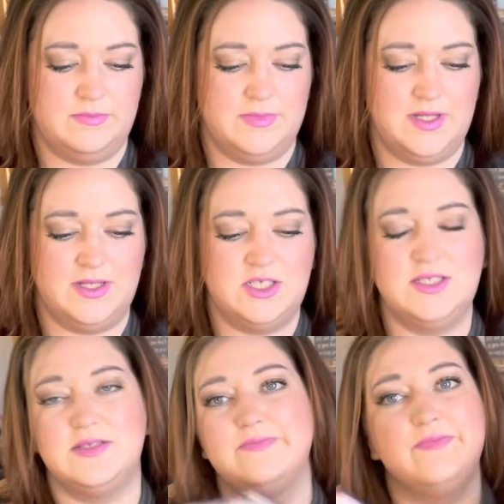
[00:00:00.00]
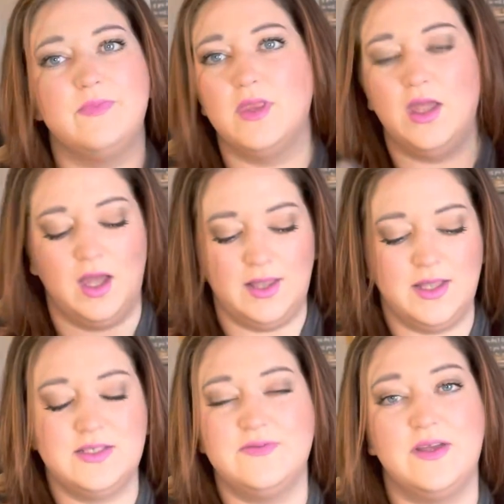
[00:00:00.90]
Like it just, I
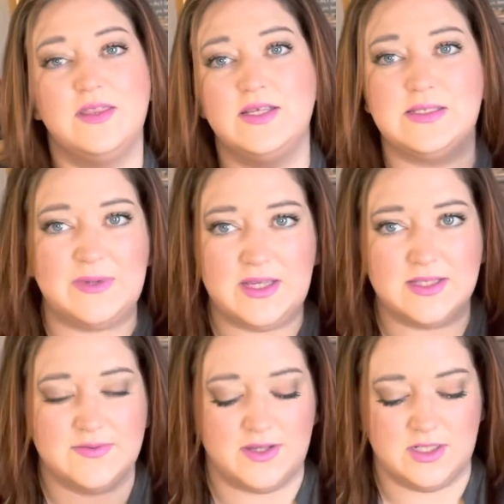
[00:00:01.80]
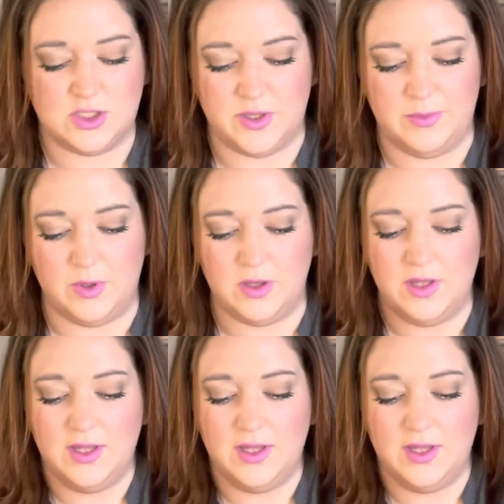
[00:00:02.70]
like to find things that my kids find enjoyable.